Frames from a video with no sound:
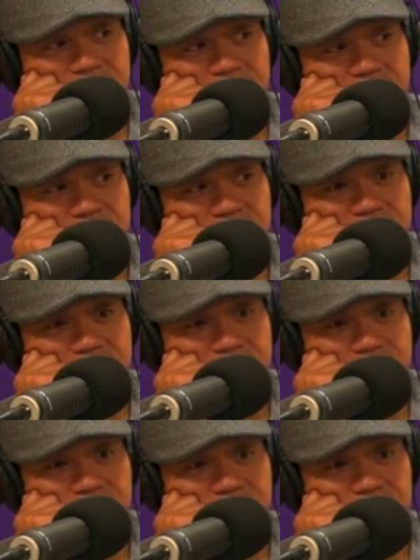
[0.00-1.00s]

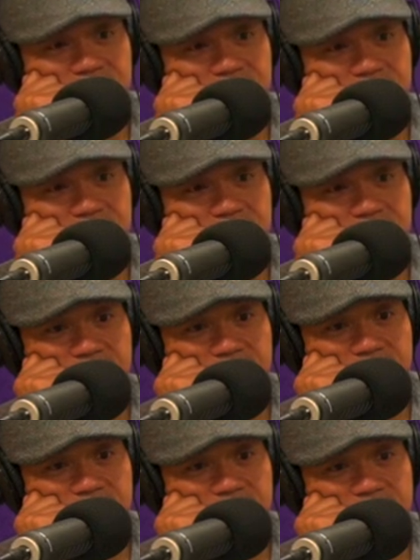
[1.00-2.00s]

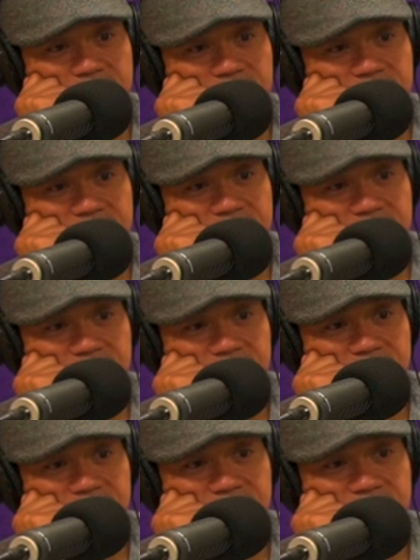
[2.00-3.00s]

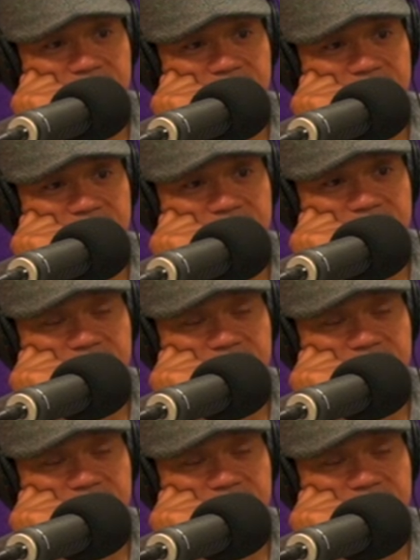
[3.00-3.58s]
(silent)